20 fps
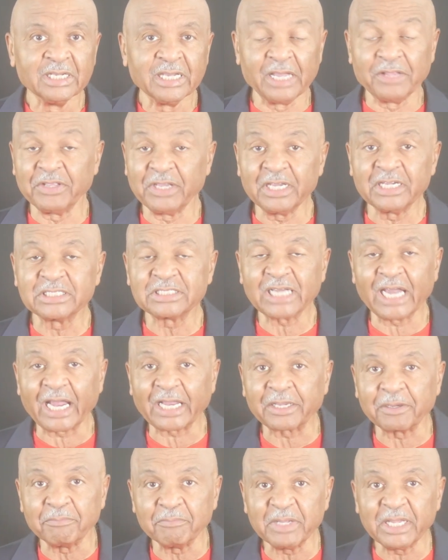and the
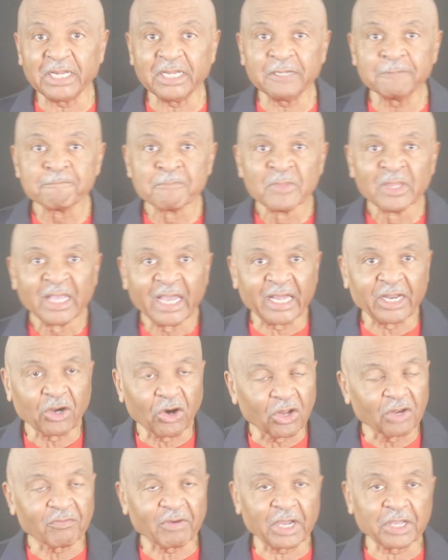entire committee, and
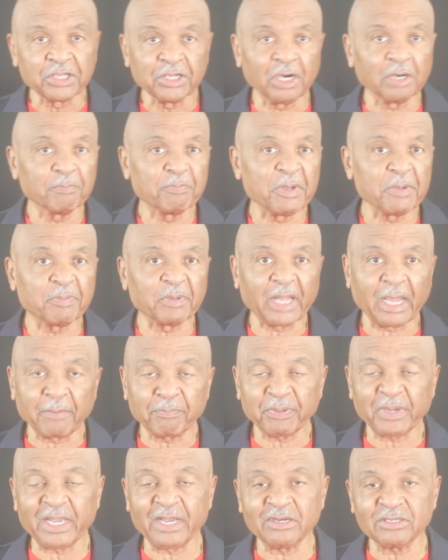all of our young people,
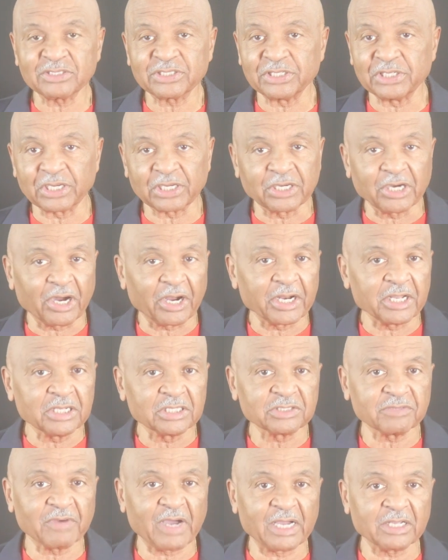our parents, and the
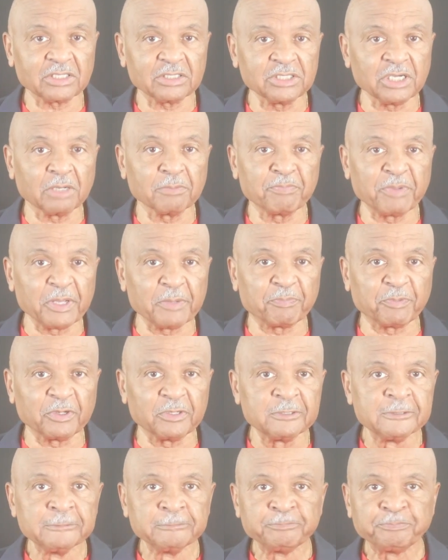guardians of our young
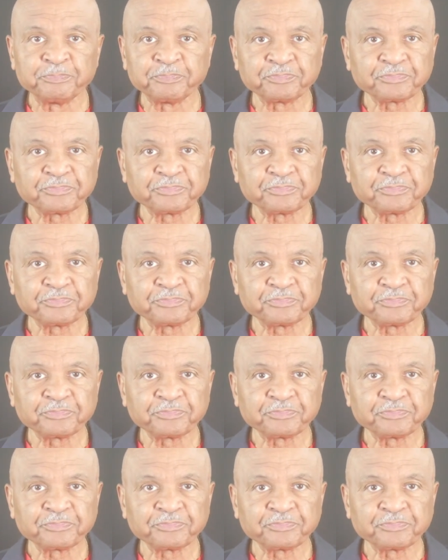people.